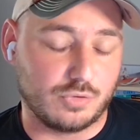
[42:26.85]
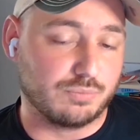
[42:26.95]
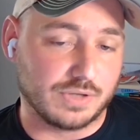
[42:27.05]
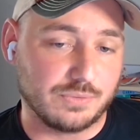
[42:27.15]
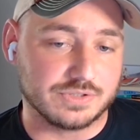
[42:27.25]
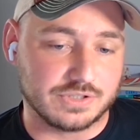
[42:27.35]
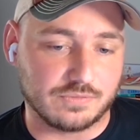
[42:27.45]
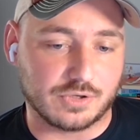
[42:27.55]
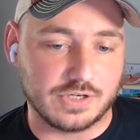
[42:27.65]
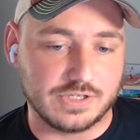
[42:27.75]
who played with
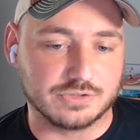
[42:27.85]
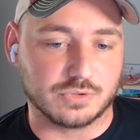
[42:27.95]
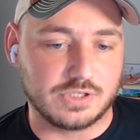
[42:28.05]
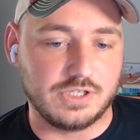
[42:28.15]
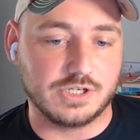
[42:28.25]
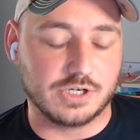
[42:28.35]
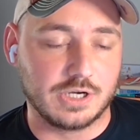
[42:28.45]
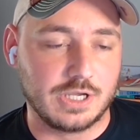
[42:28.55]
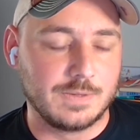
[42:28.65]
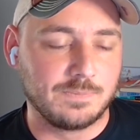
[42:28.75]
Steph Curry his rookie year,
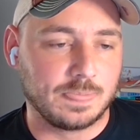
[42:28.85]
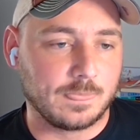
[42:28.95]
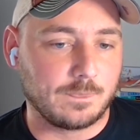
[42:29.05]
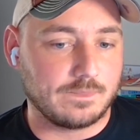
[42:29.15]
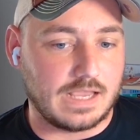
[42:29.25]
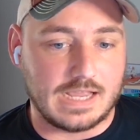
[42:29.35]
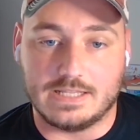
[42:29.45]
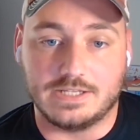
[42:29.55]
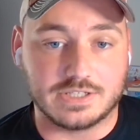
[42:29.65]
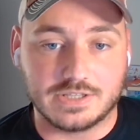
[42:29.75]
and
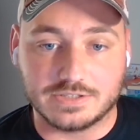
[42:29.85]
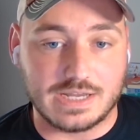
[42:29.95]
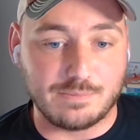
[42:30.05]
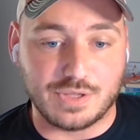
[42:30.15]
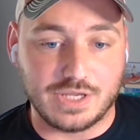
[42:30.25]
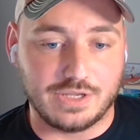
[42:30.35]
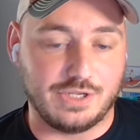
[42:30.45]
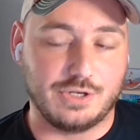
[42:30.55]
he said the same thing.